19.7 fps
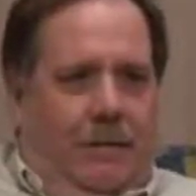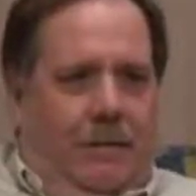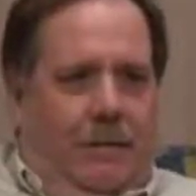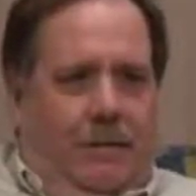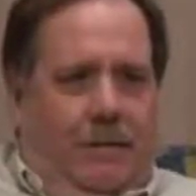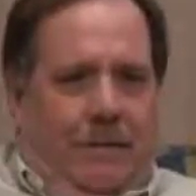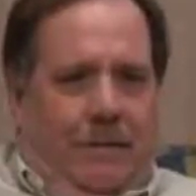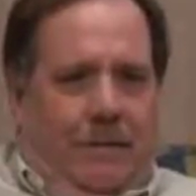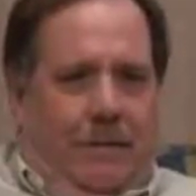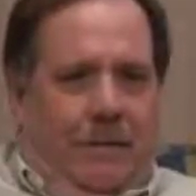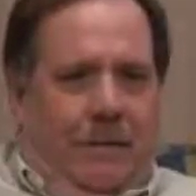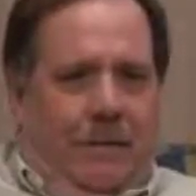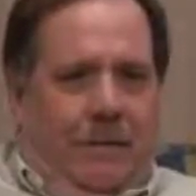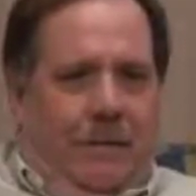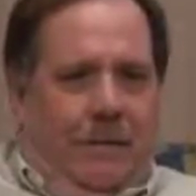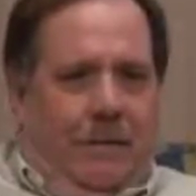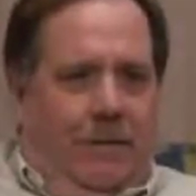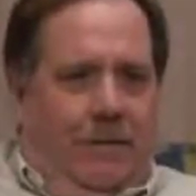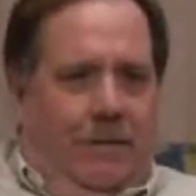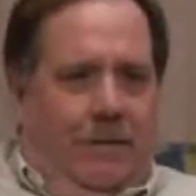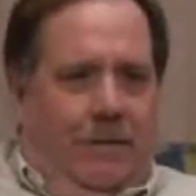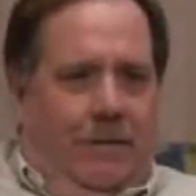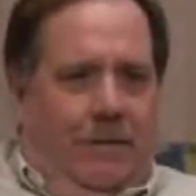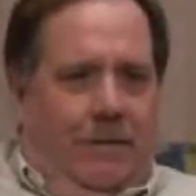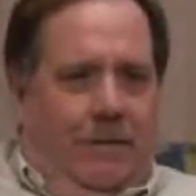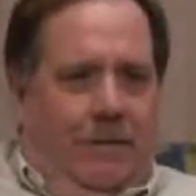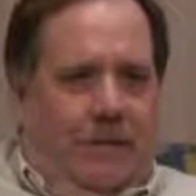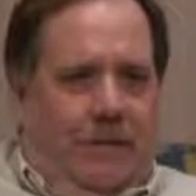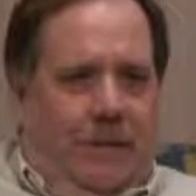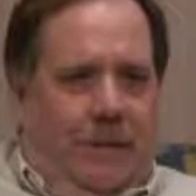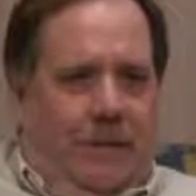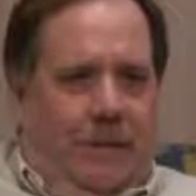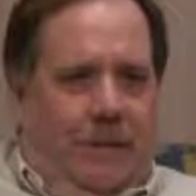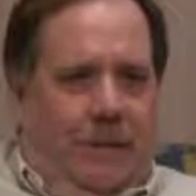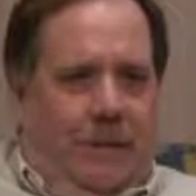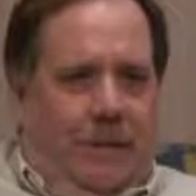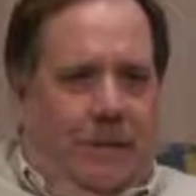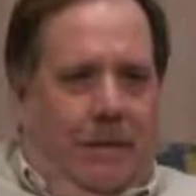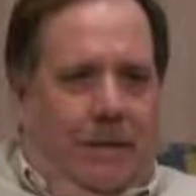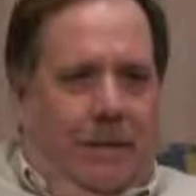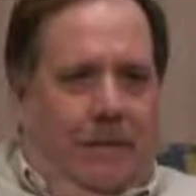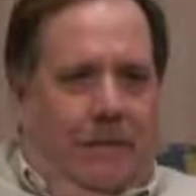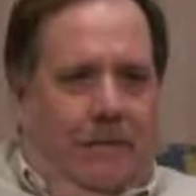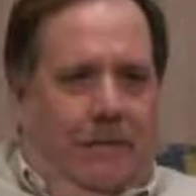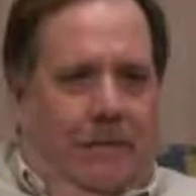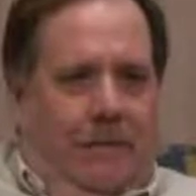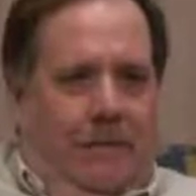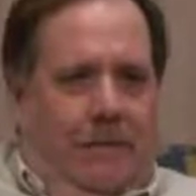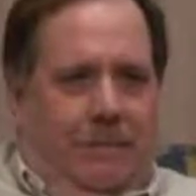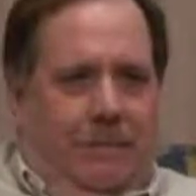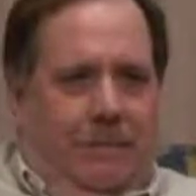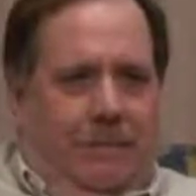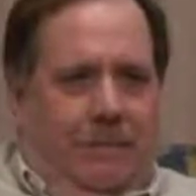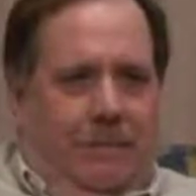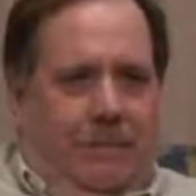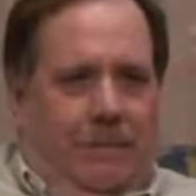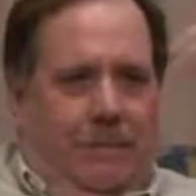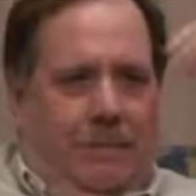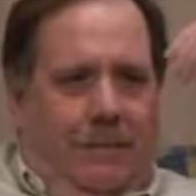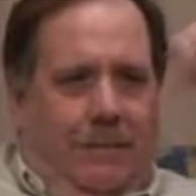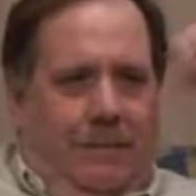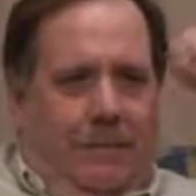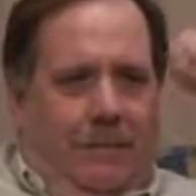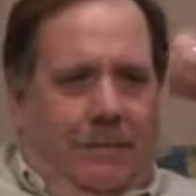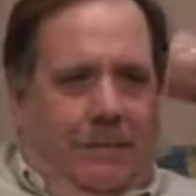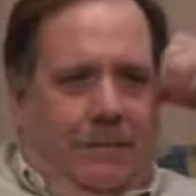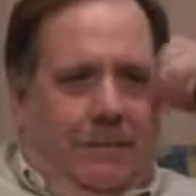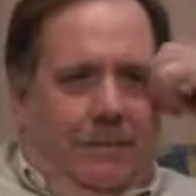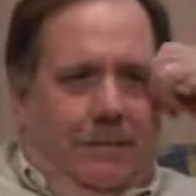I mean, you just never know. It's such a complicated sure.